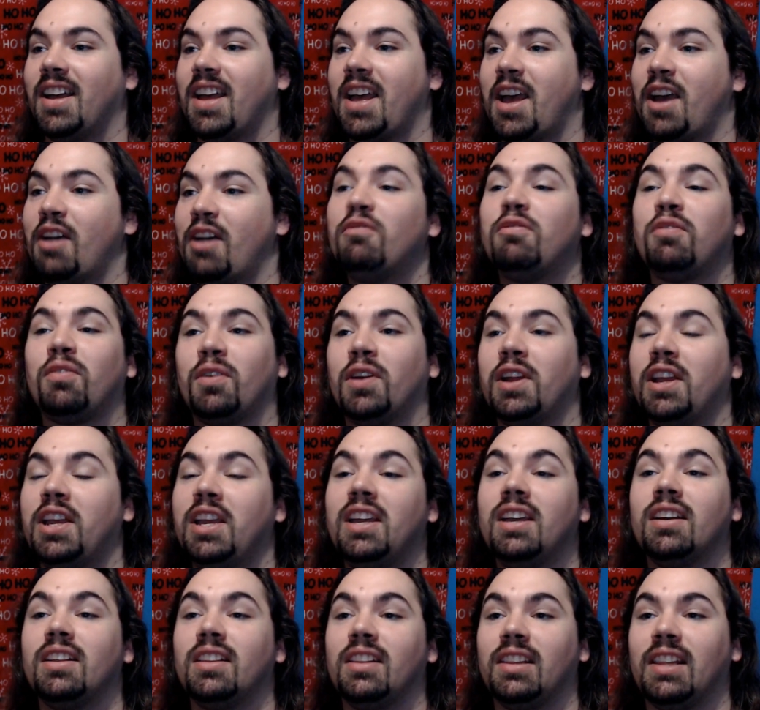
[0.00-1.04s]

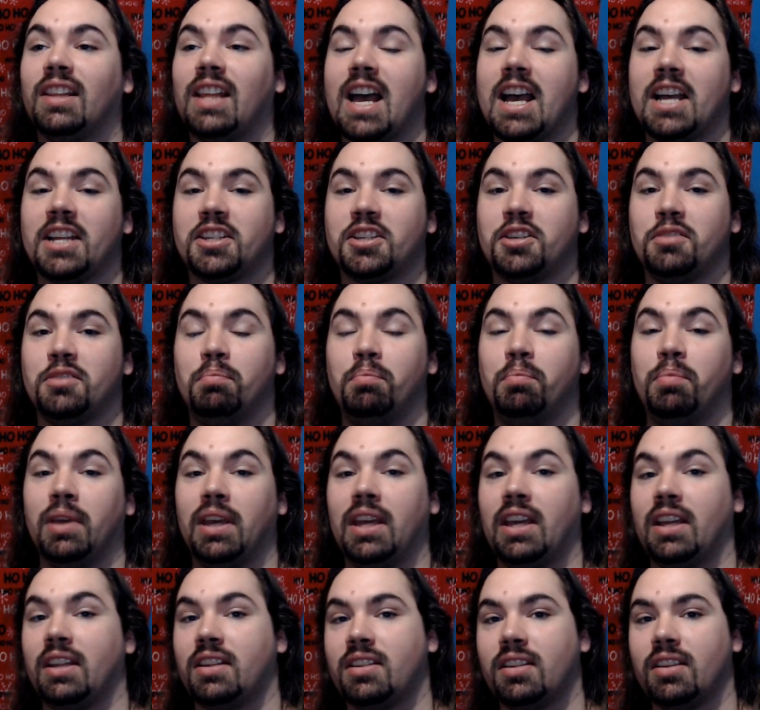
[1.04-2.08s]
every last
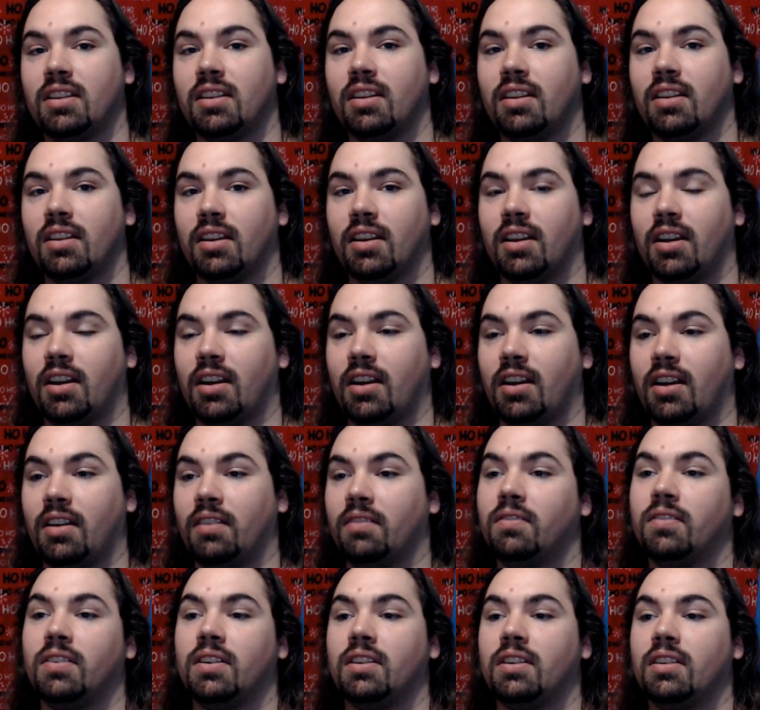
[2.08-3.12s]
bit
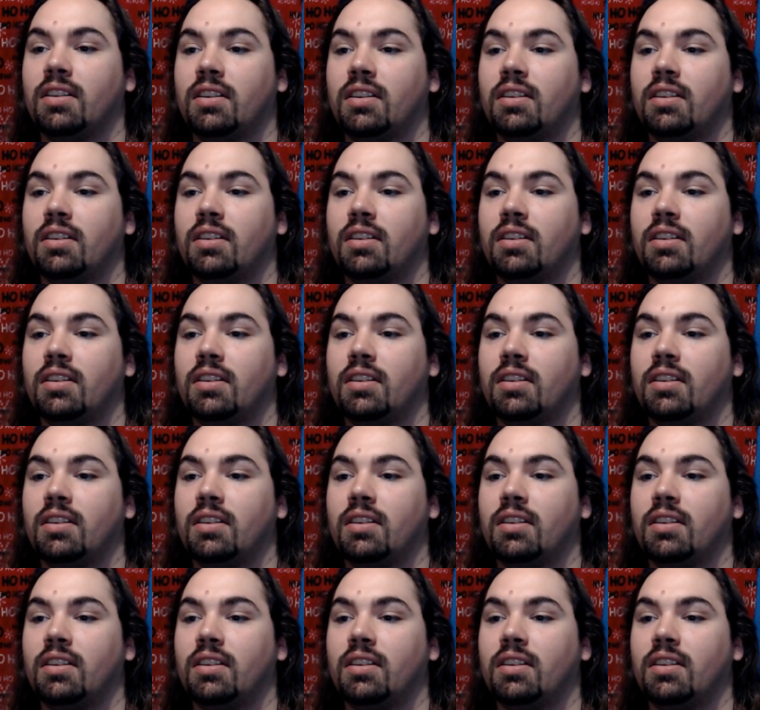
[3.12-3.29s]
of